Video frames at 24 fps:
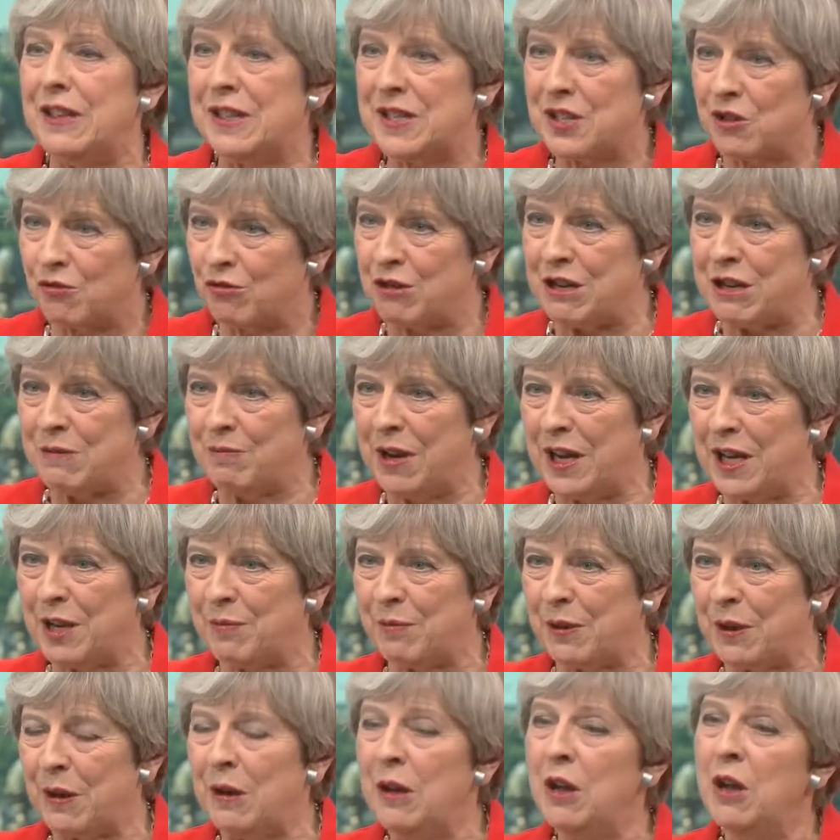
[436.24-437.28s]
this Green
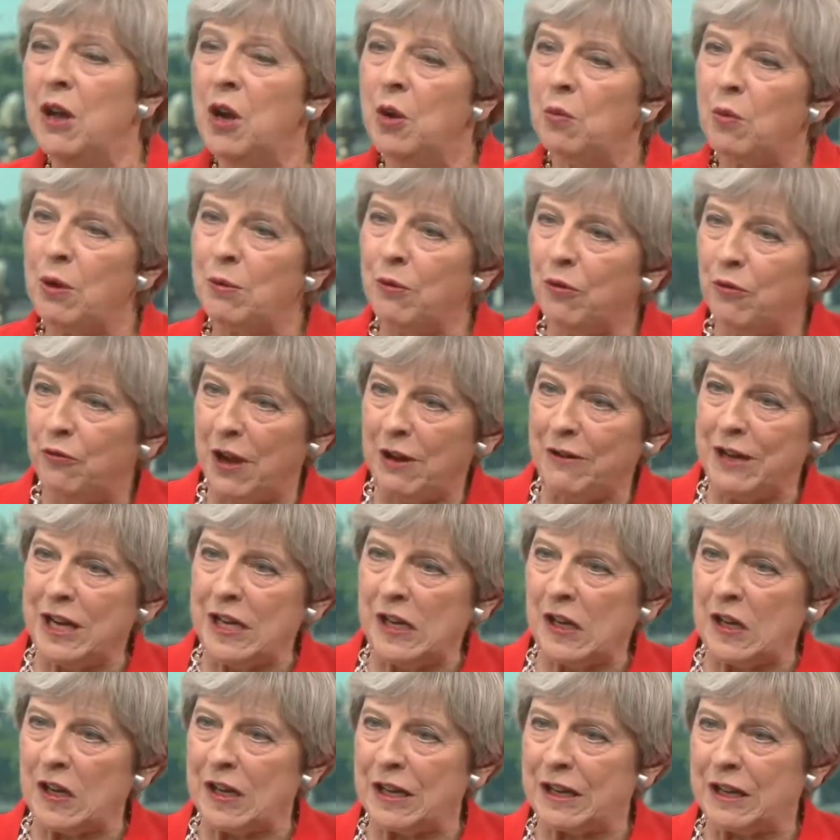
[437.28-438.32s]
Paper. We were very
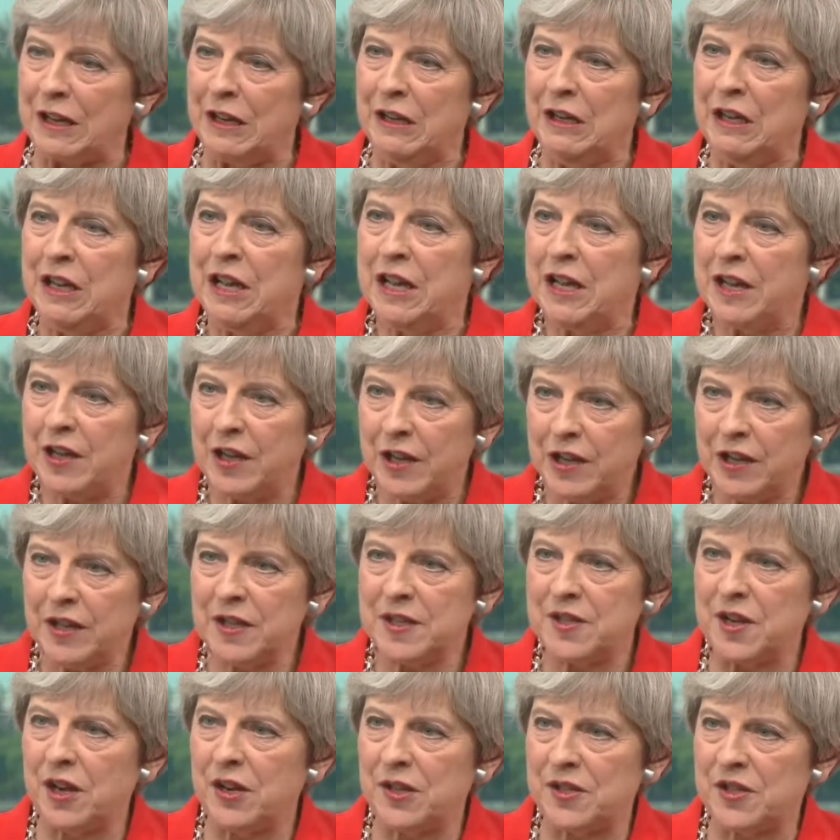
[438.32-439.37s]
clear,
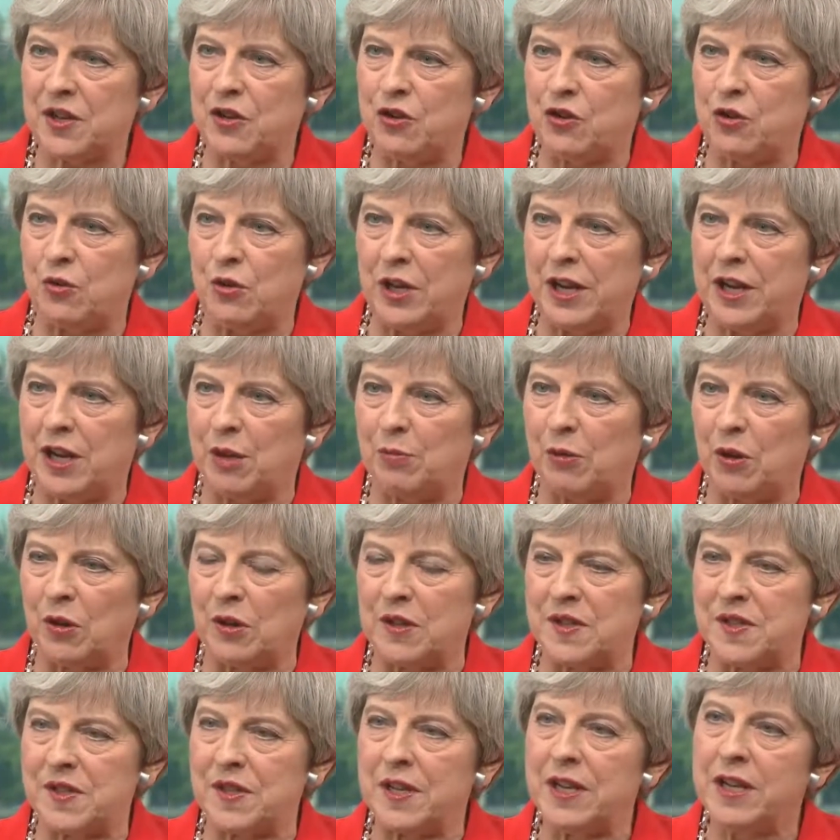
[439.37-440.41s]
here's our social care
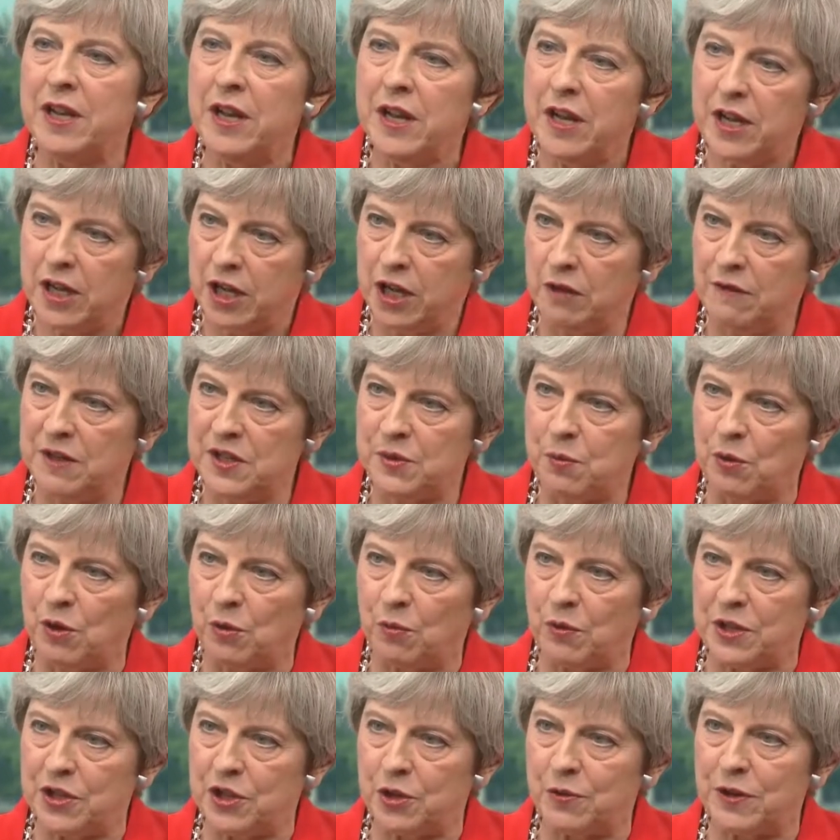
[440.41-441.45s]
policy, here is
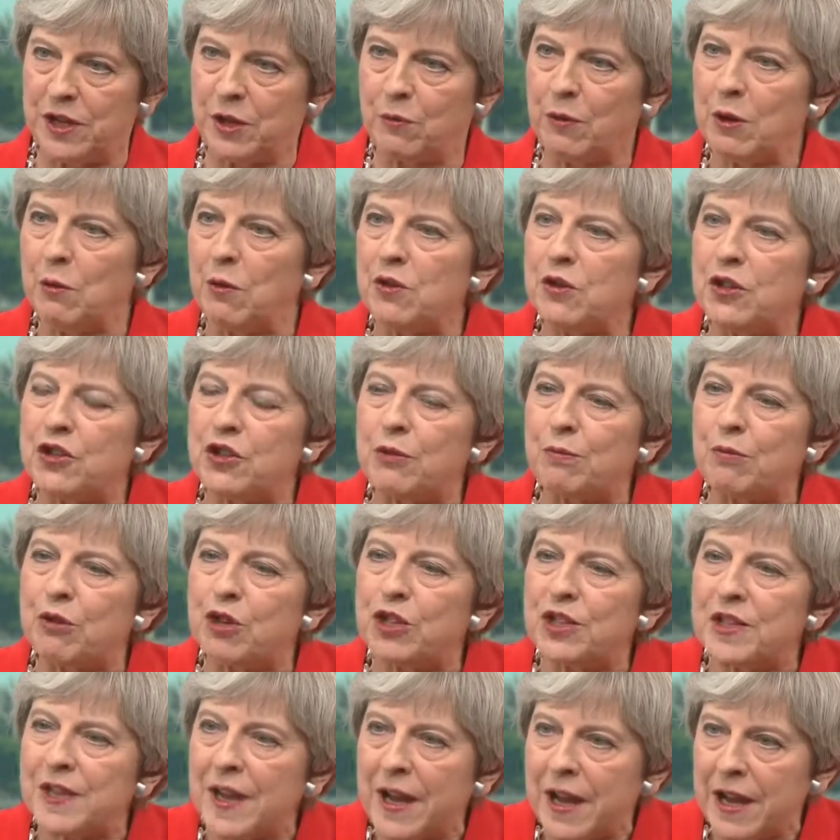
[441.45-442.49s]
what we're doing. We want to
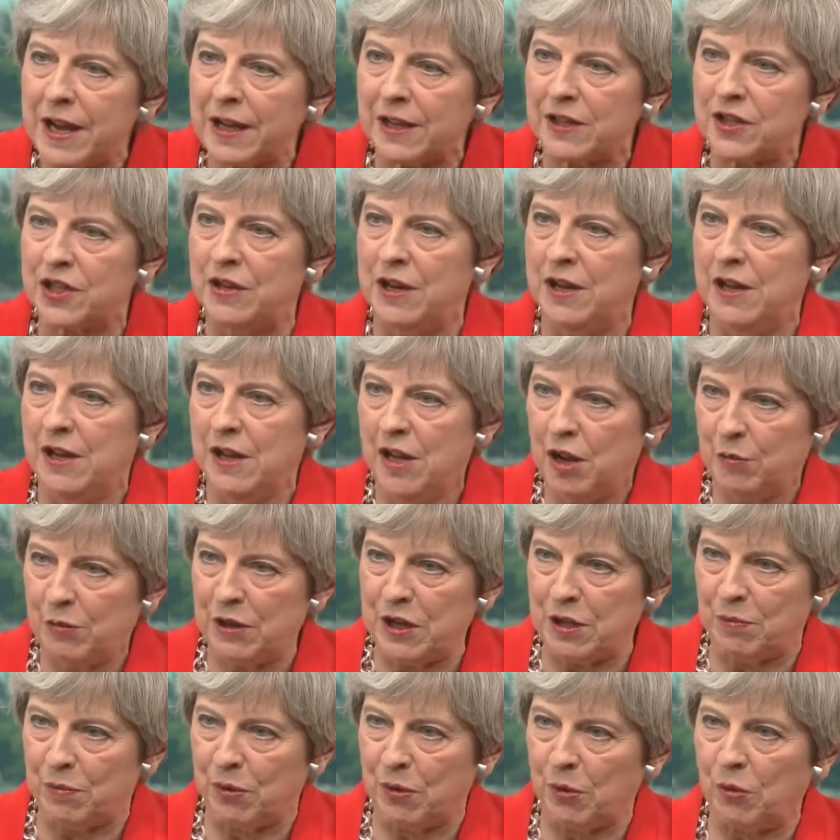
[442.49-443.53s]
protect
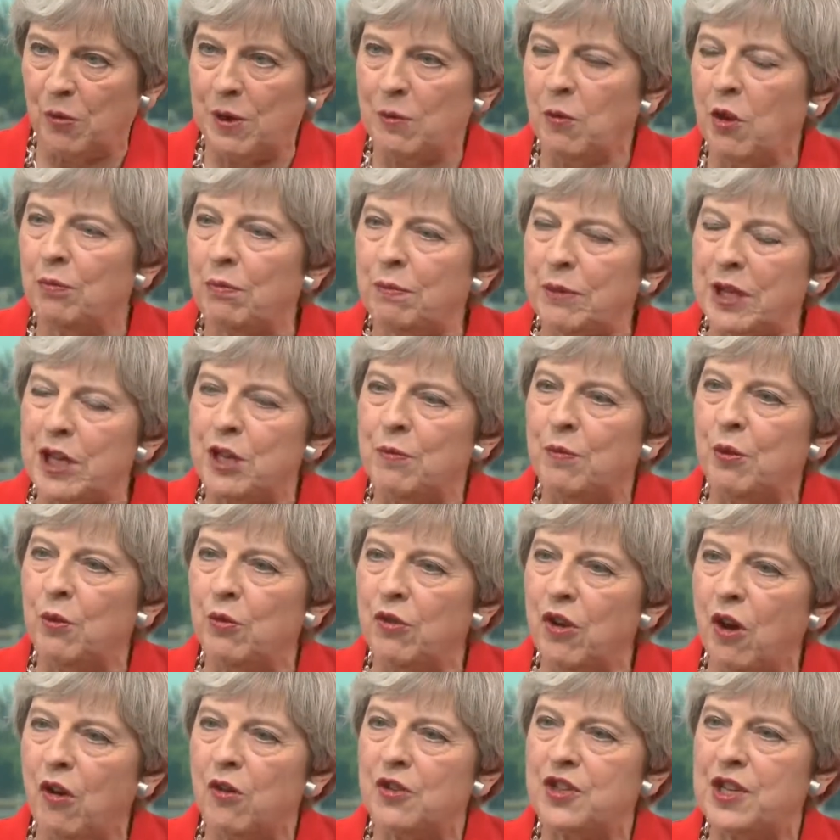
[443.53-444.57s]
people. We want people
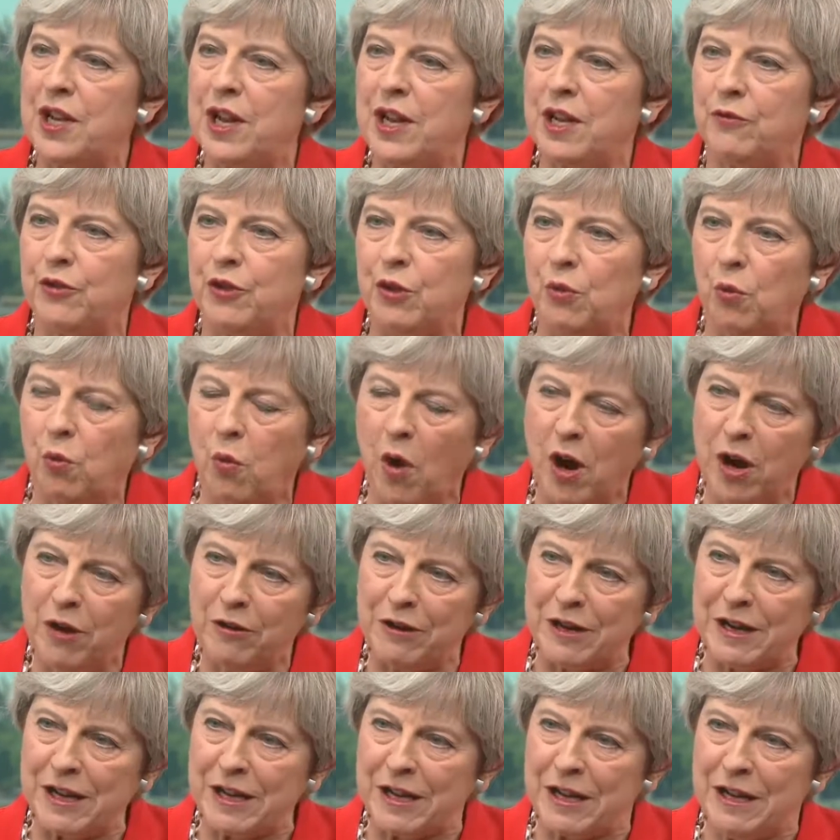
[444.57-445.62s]
not to have the
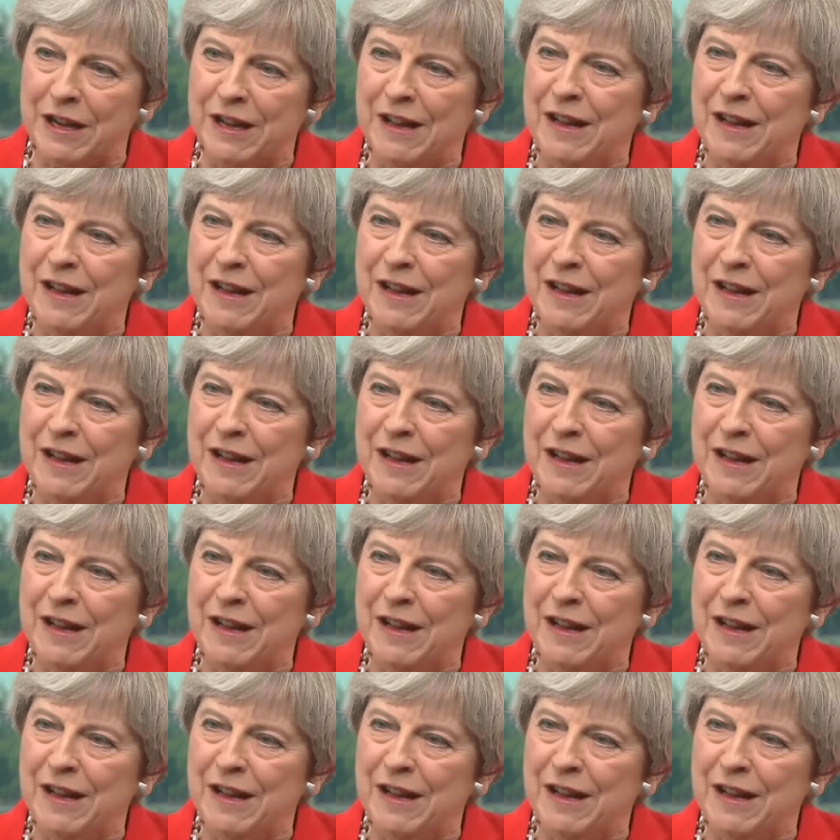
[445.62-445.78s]
worry